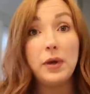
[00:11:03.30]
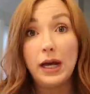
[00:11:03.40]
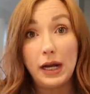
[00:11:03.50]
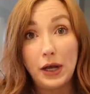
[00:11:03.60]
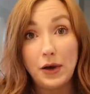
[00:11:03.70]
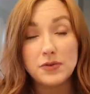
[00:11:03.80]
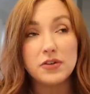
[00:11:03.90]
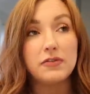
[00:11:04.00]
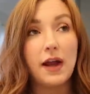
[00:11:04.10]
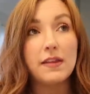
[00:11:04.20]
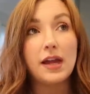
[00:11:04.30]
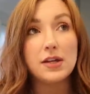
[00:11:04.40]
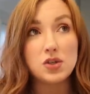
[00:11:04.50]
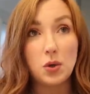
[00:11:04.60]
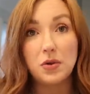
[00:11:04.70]
We gotta go. So finally I
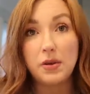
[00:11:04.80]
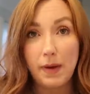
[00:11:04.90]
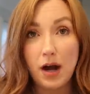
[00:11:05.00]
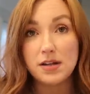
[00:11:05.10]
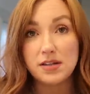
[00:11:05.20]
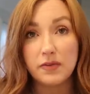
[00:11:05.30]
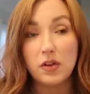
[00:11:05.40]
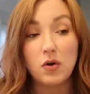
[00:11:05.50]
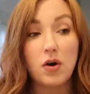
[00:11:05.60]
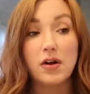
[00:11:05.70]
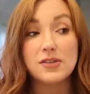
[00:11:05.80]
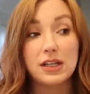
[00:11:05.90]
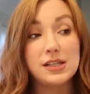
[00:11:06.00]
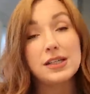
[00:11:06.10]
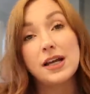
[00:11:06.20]
told the parents of the little girl, I was
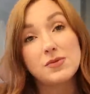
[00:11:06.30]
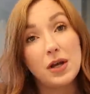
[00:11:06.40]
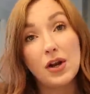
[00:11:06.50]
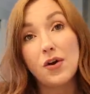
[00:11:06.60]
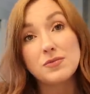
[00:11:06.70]
like, listen guys, we gotta go.